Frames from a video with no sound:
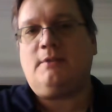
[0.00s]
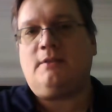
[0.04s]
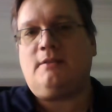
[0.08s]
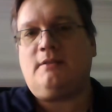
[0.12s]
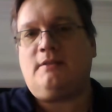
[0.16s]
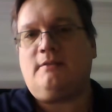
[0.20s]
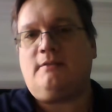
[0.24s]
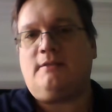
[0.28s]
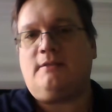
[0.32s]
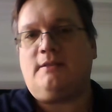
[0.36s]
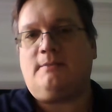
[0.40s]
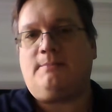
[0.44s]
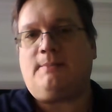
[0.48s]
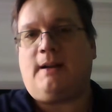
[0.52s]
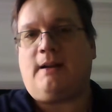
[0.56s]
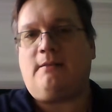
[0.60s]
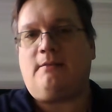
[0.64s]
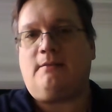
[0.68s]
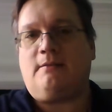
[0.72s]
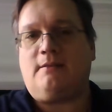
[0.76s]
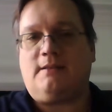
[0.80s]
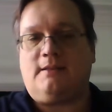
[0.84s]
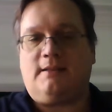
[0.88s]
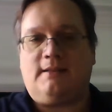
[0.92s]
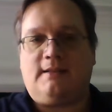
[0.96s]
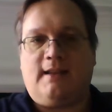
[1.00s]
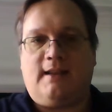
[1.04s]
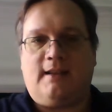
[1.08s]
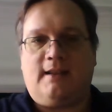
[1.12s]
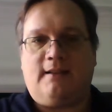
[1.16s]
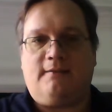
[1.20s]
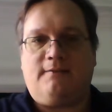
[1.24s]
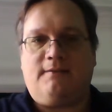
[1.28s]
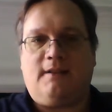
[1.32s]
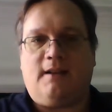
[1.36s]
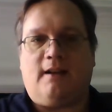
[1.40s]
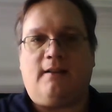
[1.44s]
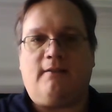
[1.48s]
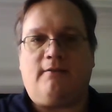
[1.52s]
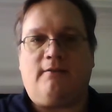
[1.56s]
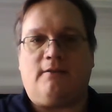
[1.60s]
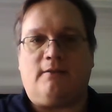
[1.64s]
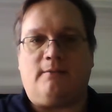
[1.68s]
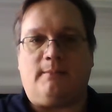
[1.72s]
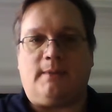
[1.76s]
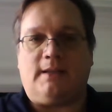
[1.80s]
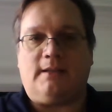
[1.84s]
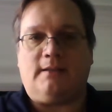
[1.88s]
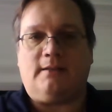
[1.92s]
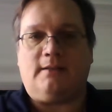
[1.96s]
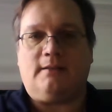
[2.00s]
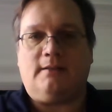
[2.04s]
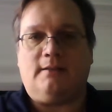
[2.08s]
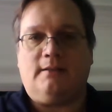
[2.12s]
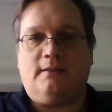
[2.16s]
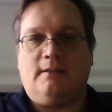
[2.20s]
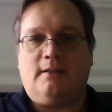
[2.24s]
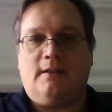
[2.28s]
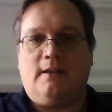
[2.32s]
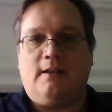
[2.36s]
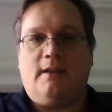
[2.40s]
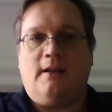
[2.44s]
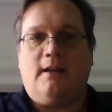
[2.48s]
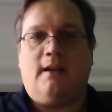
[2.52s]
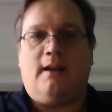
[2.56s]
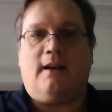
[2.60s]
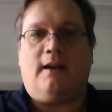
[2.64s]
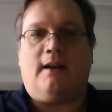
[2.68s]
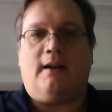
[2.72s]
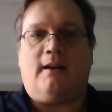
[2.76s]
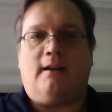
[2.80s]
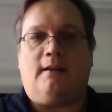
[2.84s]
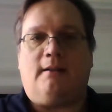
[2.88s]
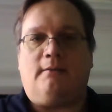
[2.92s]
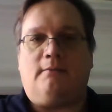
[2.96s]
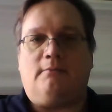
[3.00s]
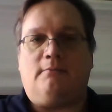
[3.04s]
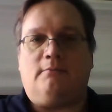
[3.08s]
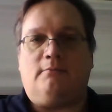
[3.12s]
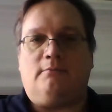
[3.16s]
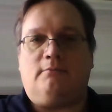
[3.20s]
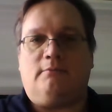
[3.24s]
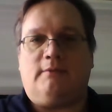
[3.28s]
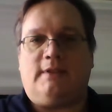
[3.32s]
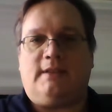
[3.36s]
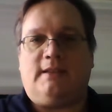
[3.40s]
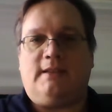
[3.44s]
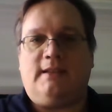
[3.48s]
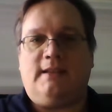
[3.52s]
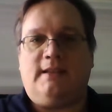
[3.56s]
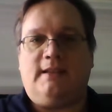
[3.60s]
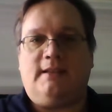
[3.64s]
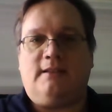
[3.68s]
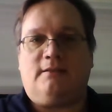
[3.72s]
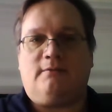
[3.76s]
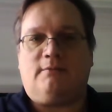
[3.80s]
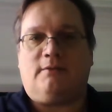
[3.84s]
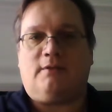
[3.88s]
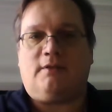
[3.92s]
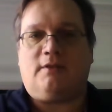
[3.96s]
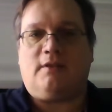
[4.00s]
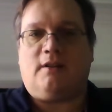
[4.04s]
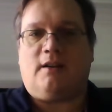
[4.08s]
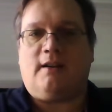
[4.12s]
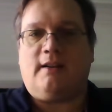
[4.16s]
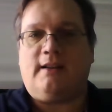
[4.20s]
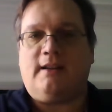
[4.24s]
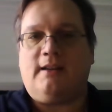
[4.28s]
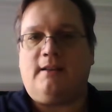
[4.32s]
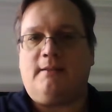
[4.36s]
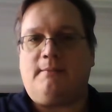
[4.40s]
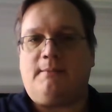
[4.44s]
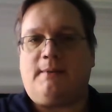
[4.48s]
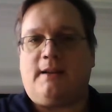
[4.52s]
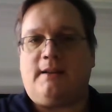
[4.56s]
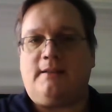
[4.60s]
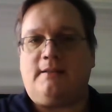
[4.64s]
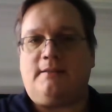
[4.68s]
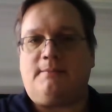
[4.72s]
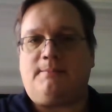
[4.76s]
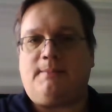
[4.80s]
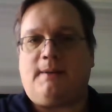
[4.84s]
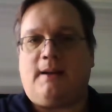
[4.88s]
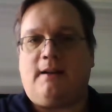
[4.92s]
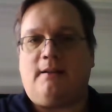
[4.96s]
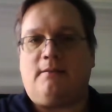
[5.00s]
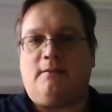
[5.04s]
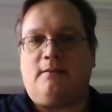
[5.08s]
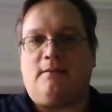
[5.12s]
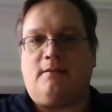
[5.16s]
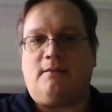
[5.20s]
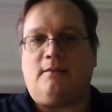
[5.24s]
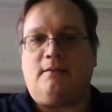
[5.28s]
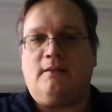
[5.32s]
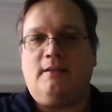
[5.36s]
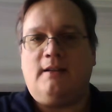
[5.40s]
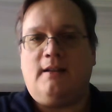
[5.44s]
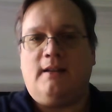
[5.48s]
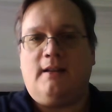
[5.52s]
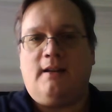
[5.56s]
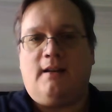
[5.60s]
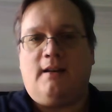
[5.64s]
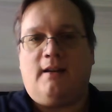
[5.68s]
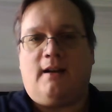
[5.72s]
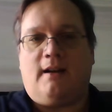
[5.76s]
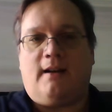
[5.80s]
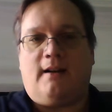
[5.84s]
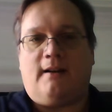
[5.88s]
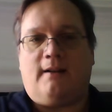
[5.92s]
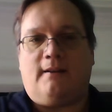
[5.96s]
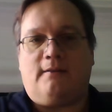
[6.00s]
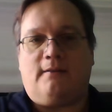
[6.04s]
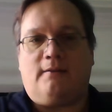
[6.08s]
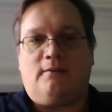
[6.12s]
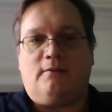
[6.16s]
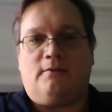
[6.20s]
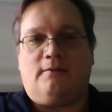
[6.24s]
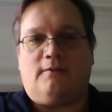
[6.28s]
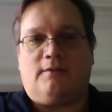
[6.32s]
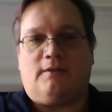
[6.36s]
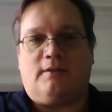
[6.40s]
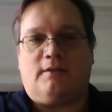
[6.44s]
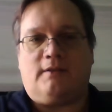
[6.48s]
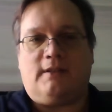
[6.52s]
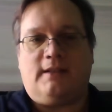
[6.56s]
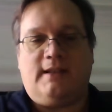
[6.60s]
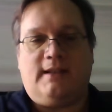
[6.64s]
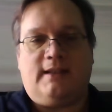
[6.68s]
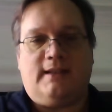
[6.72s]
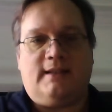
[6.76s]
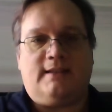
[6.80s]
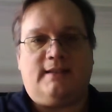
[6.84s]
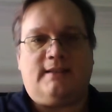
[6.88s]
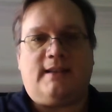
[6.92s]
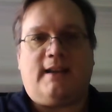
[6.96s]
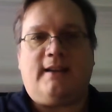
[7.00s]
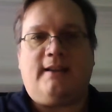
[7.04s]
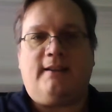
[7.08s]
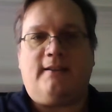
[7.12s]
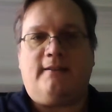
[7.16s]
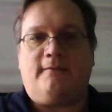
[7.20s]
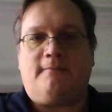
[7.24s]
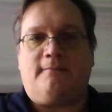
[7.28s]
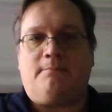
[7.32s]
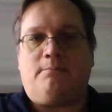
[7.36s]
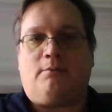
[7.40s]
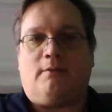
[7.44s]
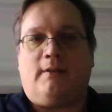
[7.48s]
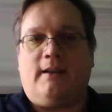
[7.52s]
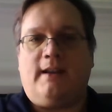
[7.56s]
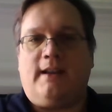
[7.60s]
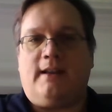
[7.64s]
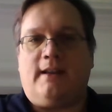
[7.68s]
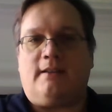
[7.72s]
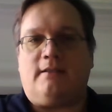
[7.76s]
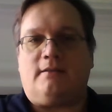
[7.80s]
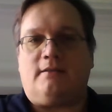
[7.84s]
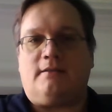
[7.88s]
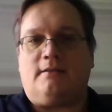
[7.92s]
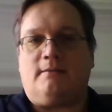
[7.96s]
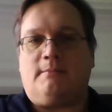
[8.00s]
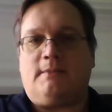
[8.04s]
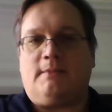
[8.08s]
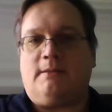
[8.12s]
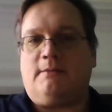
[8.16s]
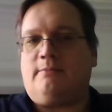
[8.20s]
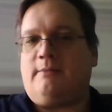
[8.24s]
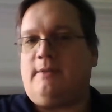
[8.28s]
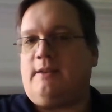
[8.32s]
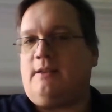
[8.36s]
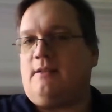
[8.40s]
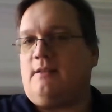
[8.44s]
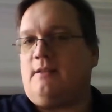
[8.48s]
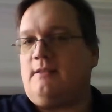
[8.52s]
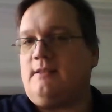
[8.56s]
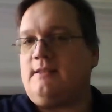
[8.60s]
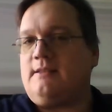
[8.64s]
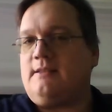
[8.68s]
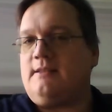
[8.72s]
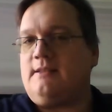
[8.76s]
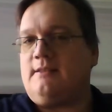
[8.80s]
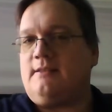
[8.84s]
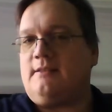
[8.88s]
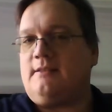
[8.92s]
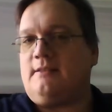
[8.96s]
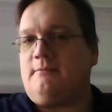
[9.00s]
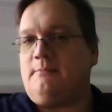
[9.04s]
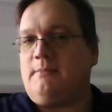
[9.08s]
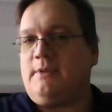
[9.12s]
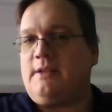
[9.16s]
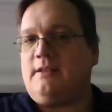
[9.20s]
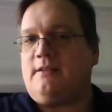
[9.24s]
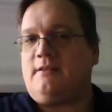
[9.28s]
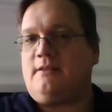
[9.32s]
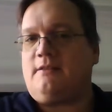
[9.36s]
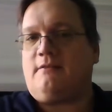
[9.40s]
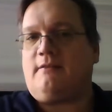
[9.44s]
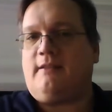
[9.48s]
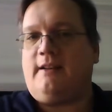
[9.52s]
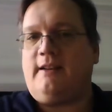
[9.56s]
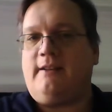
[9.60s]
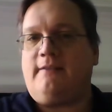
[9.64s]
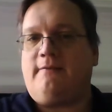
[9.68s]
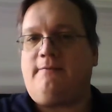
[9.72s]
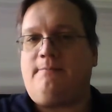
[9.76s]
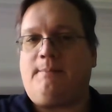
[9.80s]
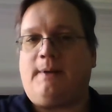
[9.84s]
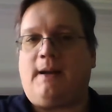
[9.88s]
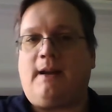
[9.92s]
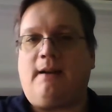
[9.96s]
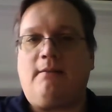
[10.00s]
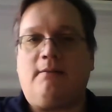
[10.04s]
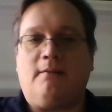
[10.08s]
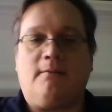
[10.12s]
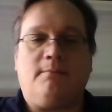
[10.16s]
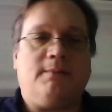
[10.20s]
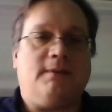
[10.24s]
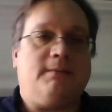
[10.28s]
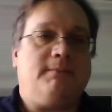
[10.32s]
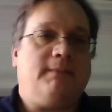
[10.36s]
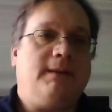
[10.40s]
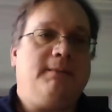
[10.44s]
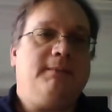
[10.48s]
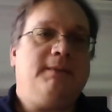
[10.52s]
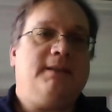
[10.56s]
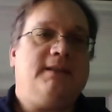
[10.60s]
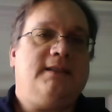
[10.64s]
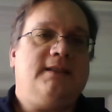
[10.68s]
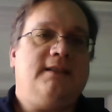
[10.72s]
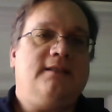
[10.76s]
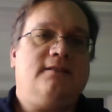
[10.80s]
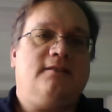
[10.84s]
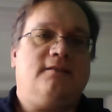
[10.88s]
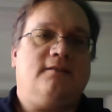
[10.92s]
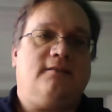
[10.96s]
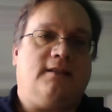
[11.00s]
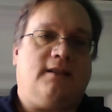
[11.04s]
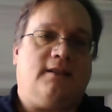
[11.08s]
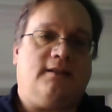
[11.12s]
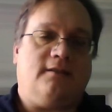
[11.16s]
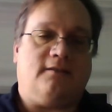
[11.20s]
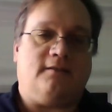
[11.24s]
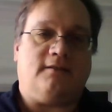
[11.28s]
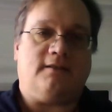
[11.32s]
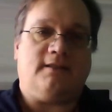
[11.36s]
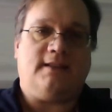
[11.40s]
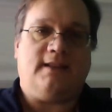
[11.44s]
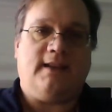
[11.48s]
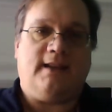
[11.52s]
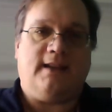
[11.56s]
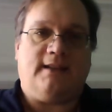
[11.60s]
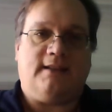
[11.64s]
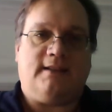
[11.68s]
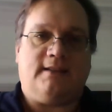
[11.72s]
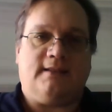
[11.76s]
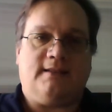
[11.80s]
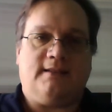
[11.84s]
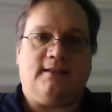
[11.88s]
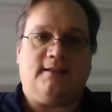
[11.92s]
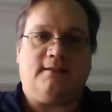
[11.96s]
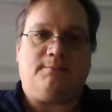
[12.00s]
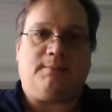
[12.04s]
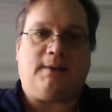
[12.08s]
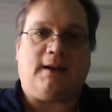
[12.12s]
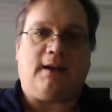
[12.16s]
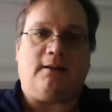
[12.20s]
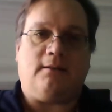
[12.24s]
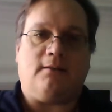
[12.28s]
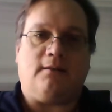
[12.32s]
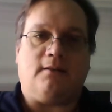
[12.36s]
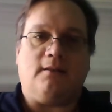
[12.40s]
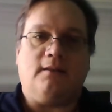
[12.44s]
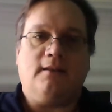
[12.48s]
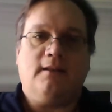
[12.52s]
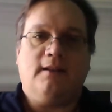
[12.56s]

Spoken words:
to his powers as head of government. With these, we're talking about his power over the executive branch. Sometimes we call this his administrative power, but maybe it's easier to understand as his power